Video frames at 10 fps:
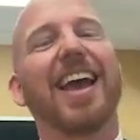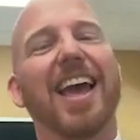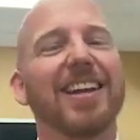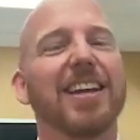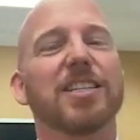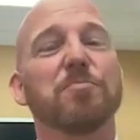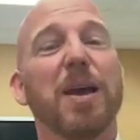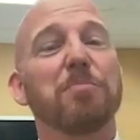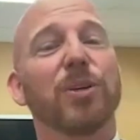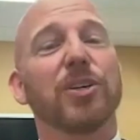and us
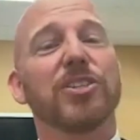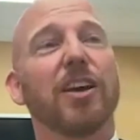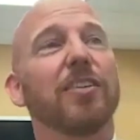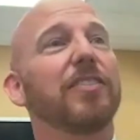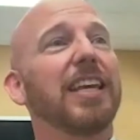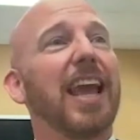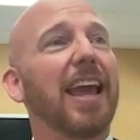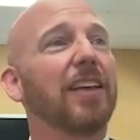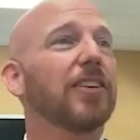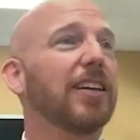members of the
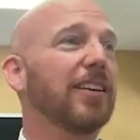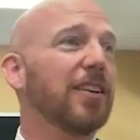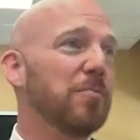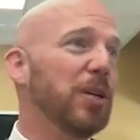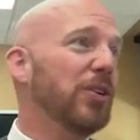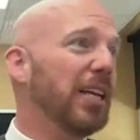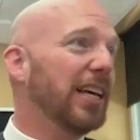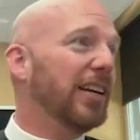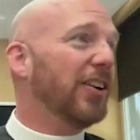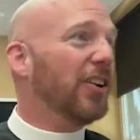Anglican
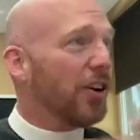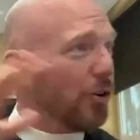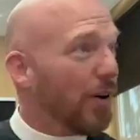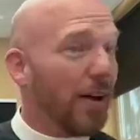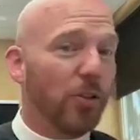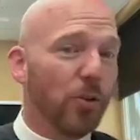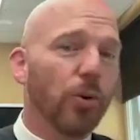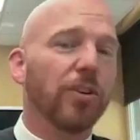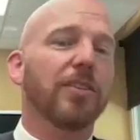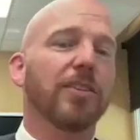communion around the
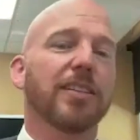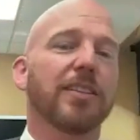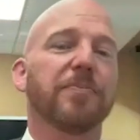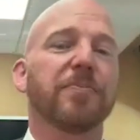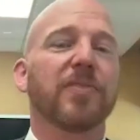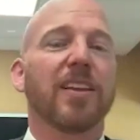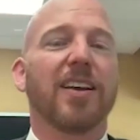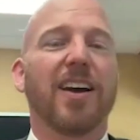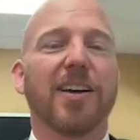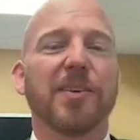world.
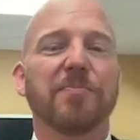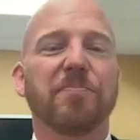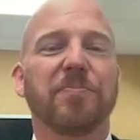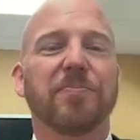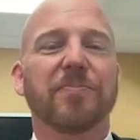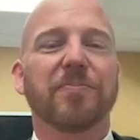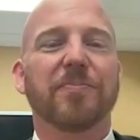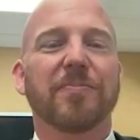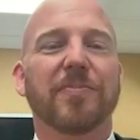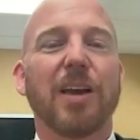
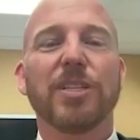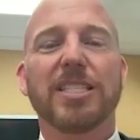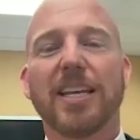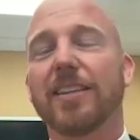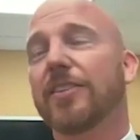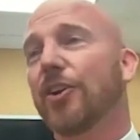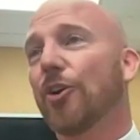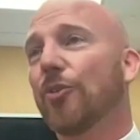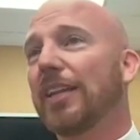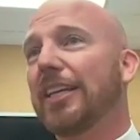I would say that there
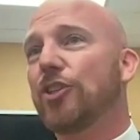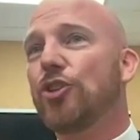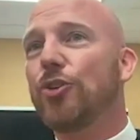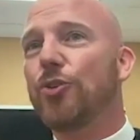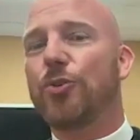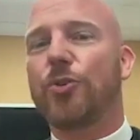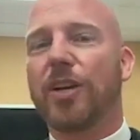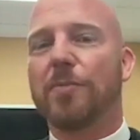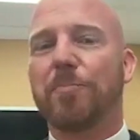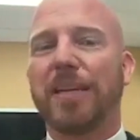are really two
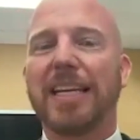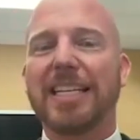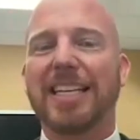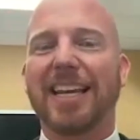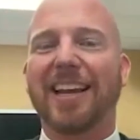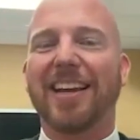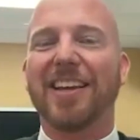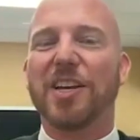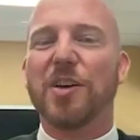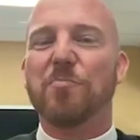competing
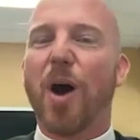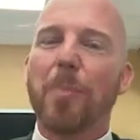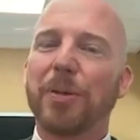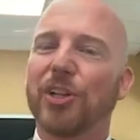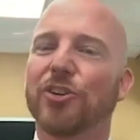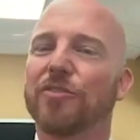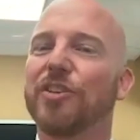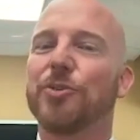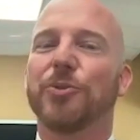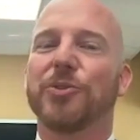popular
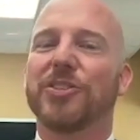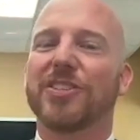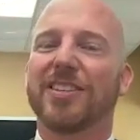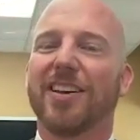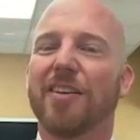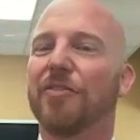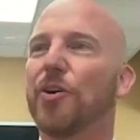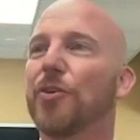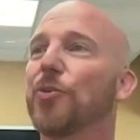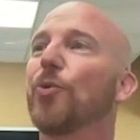views of
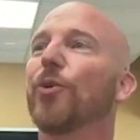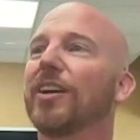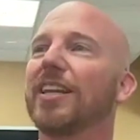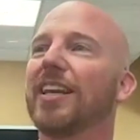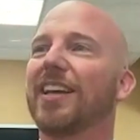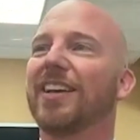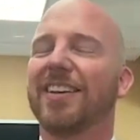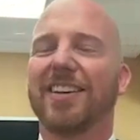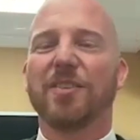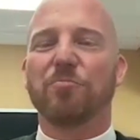authority,
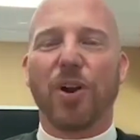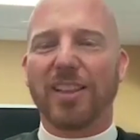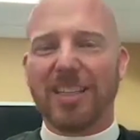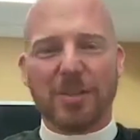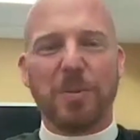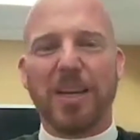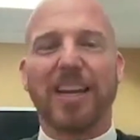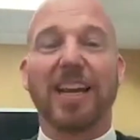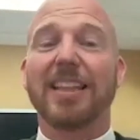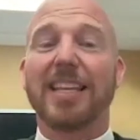broadly
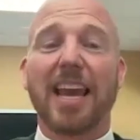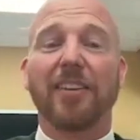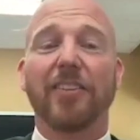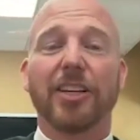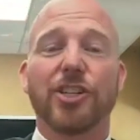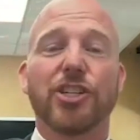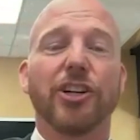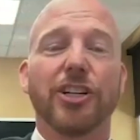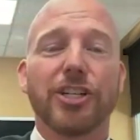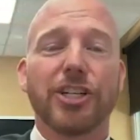speaking, in the Anglican
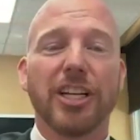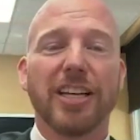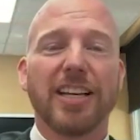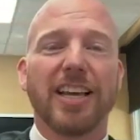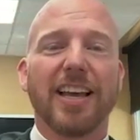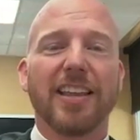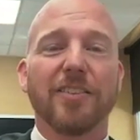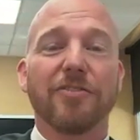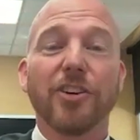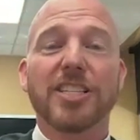Church. And
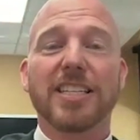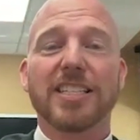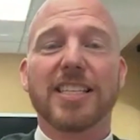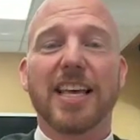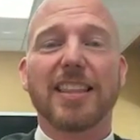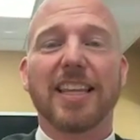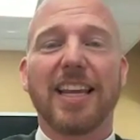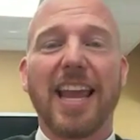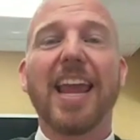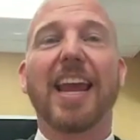the first is that the
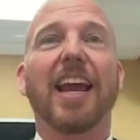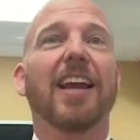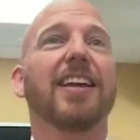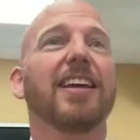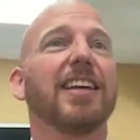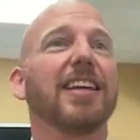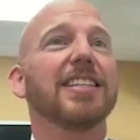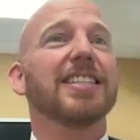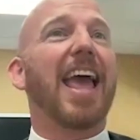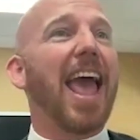king
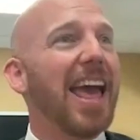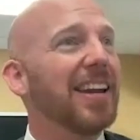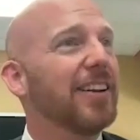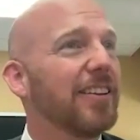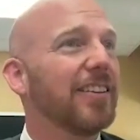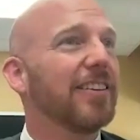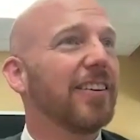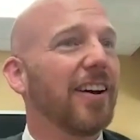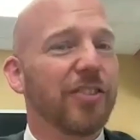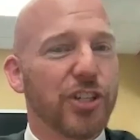is the head
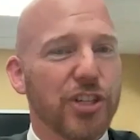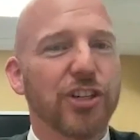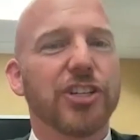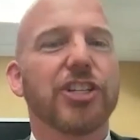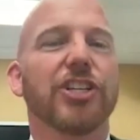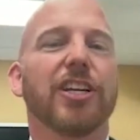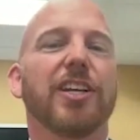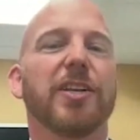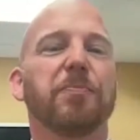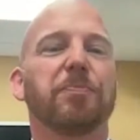of the church.
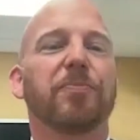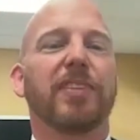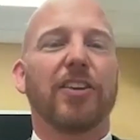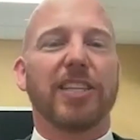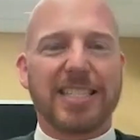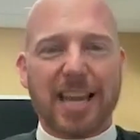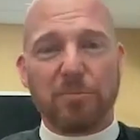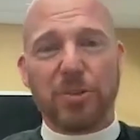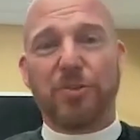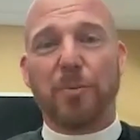Now, this
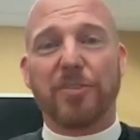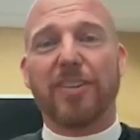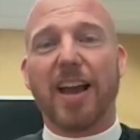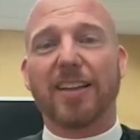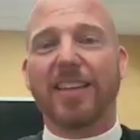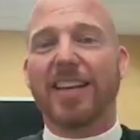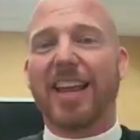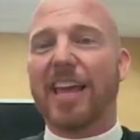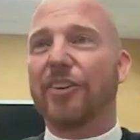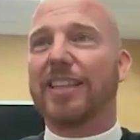stems from the fact that
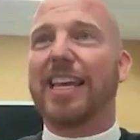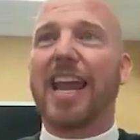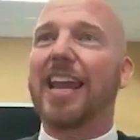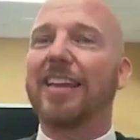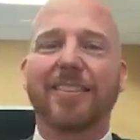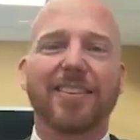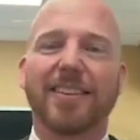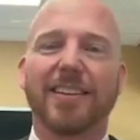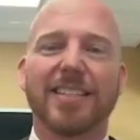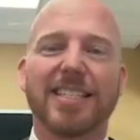Henry VIII,
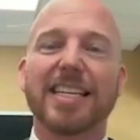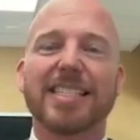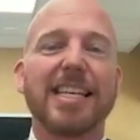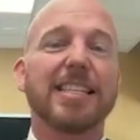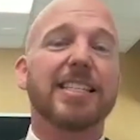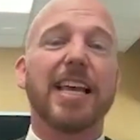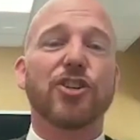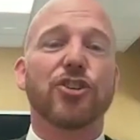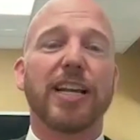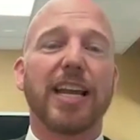the 16th
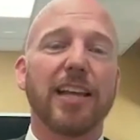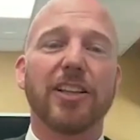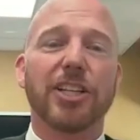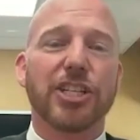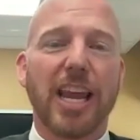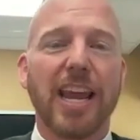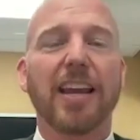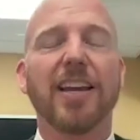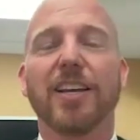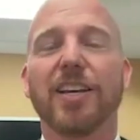century English
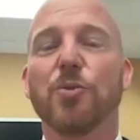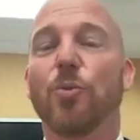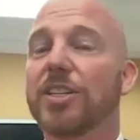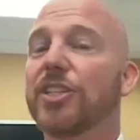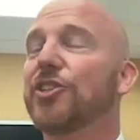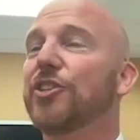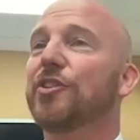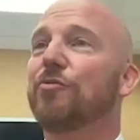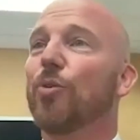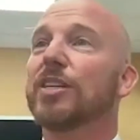king, wanted to
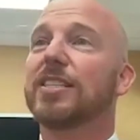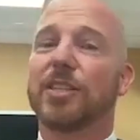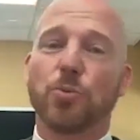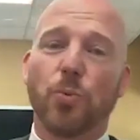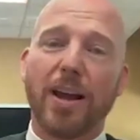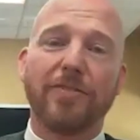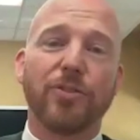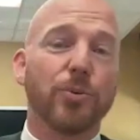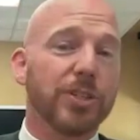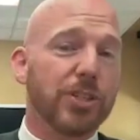divorce his
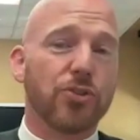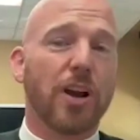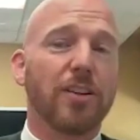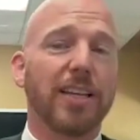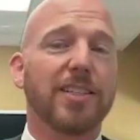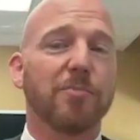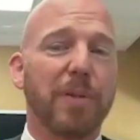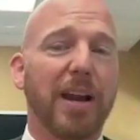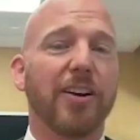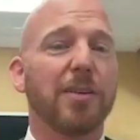wife, who was struggling to
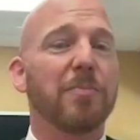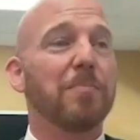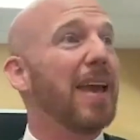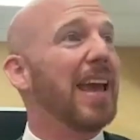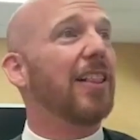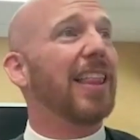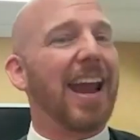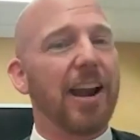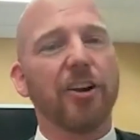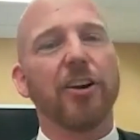bear him a male
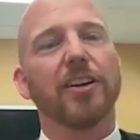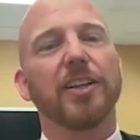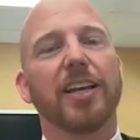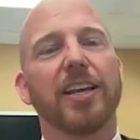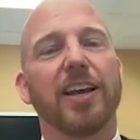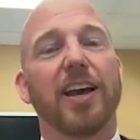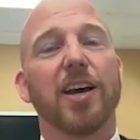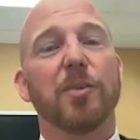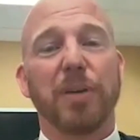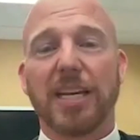heir.
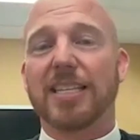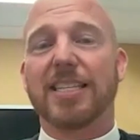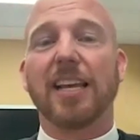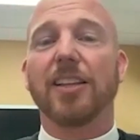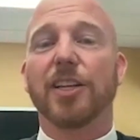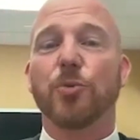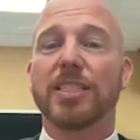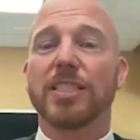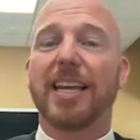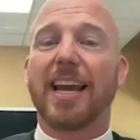Because England
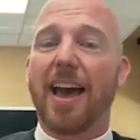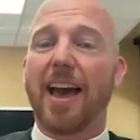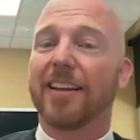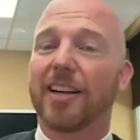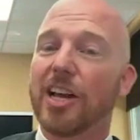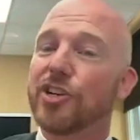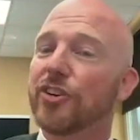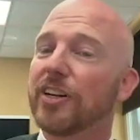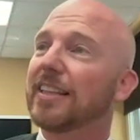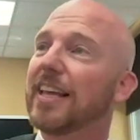was a Catholic
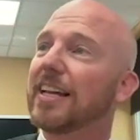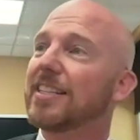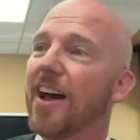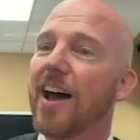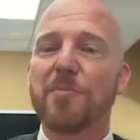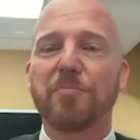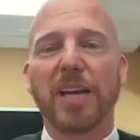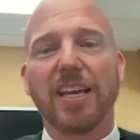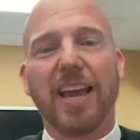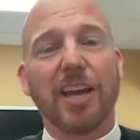country at that time,
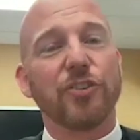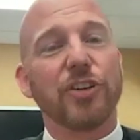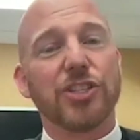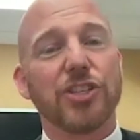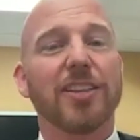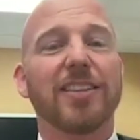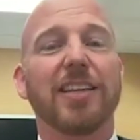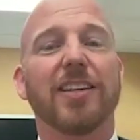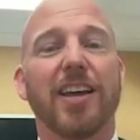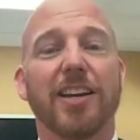Henry sought
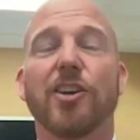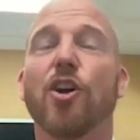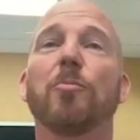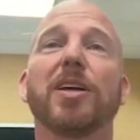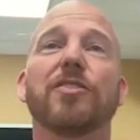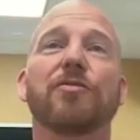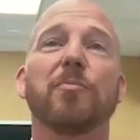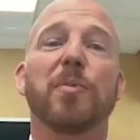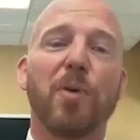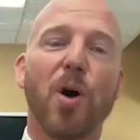an annulment
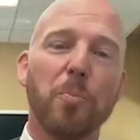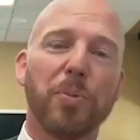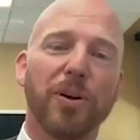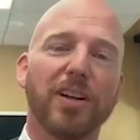from the Pope,